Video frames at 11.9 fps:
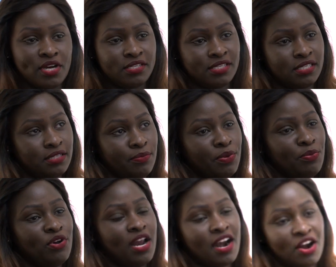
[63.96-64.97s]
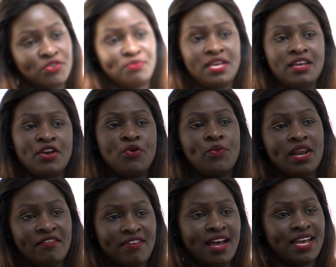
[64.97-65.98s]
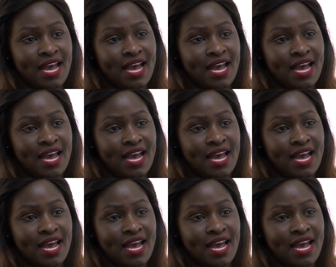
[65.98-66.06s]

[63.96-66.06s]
to assist the people around me whenever I